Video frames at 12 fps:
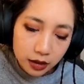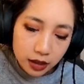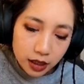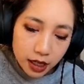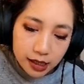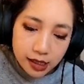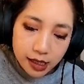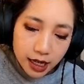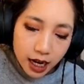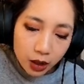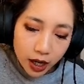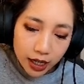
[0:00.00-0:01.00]
And see
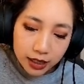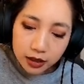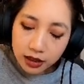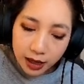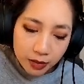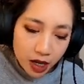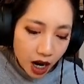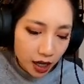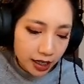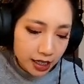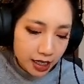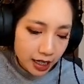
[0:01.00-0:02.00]
how I am not
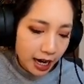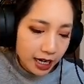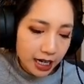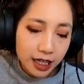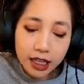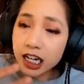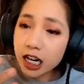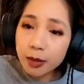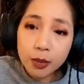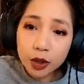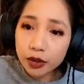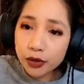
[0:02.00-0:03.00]
indicating the
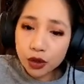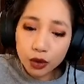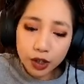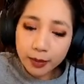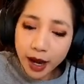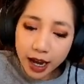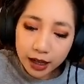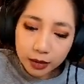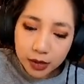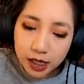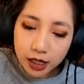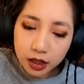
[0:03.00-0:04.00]
number of sodium atoms
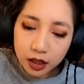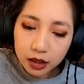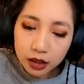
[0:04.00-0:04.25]
here?